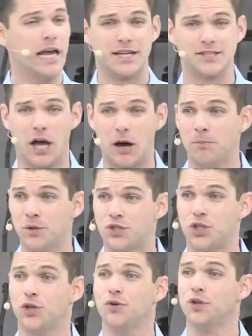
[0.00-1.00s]
has
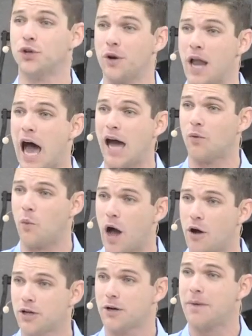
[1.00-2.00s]
humbled you, you're not
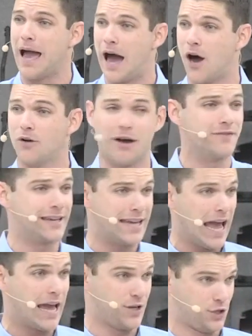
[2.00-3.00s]
welcome out of the
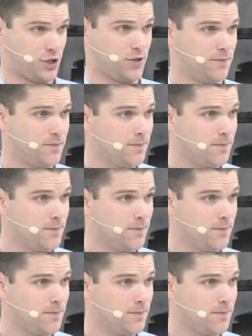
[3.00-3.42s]
cage.